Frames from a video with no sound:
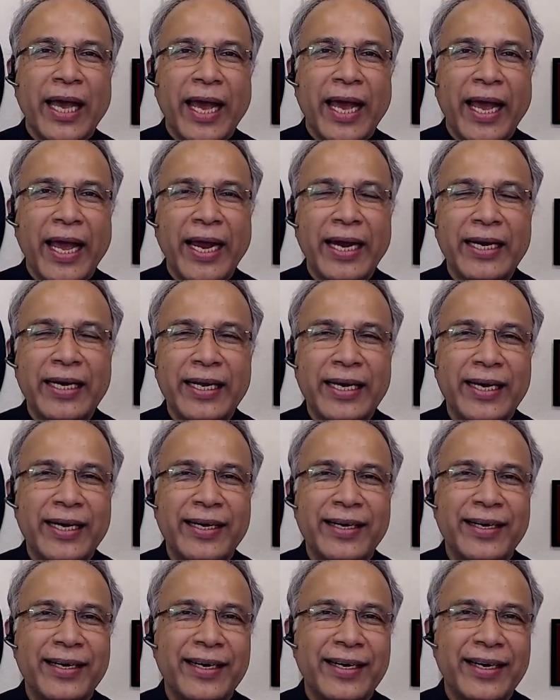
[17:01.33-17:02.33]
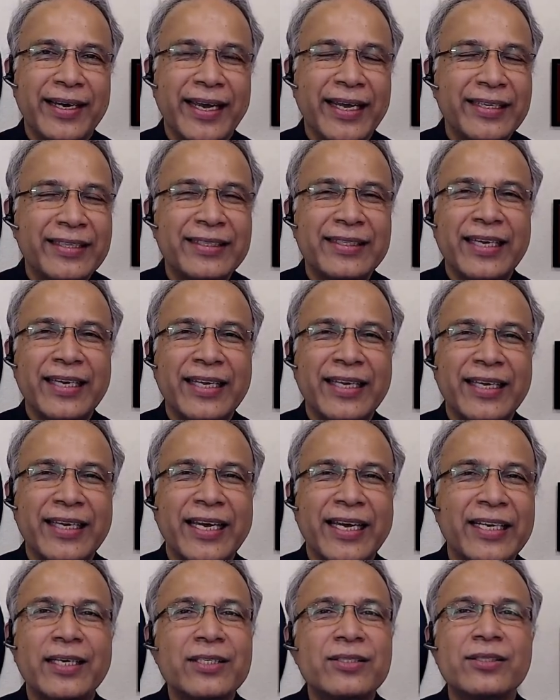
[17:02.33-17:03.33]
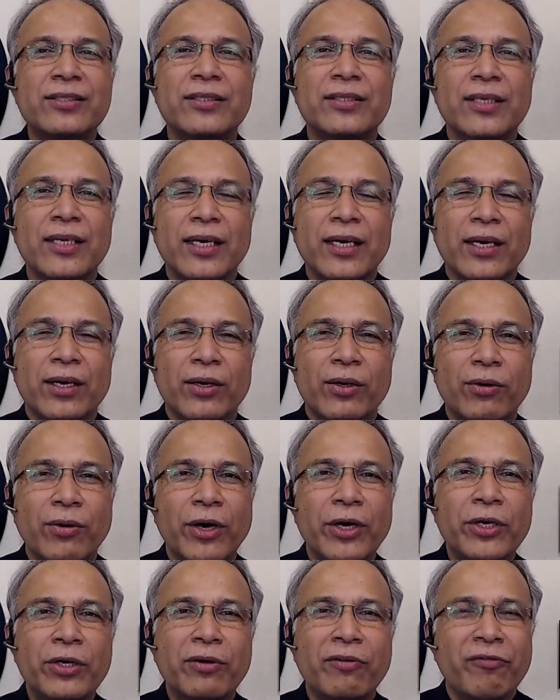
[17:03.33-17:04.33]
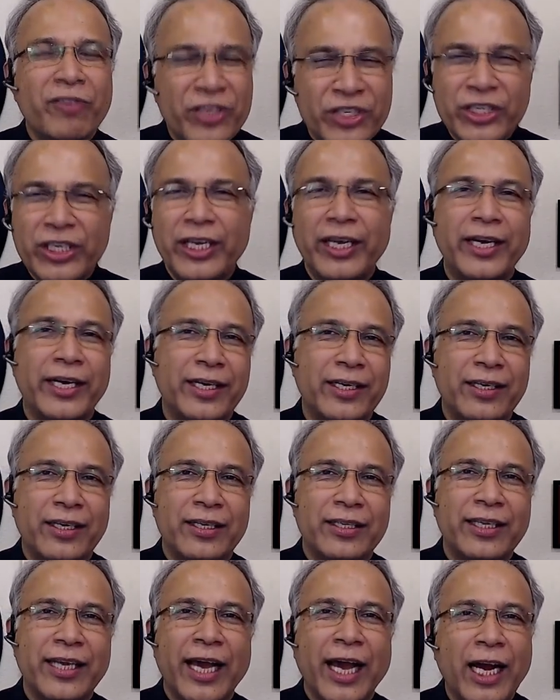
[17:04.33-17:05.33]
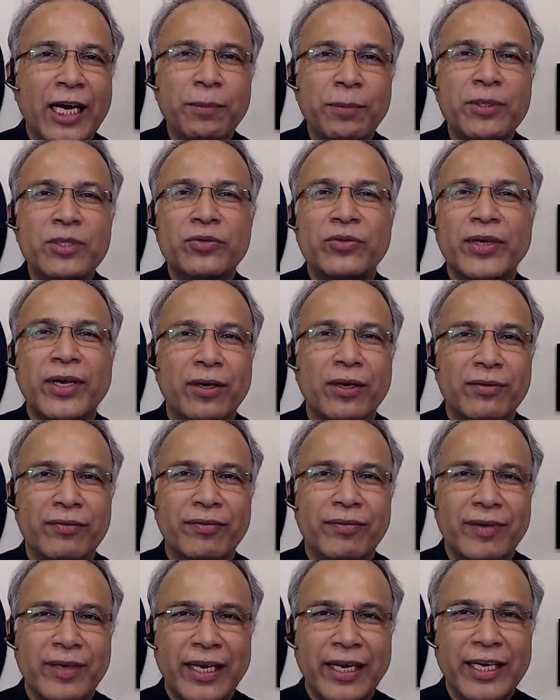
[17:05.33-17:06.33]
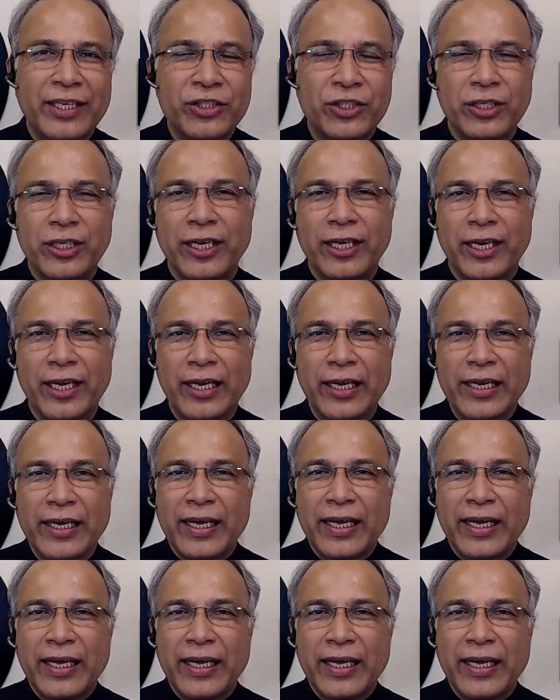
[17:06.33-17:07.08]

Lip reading: and it's just going to vitiate the atmosphere of electioneering.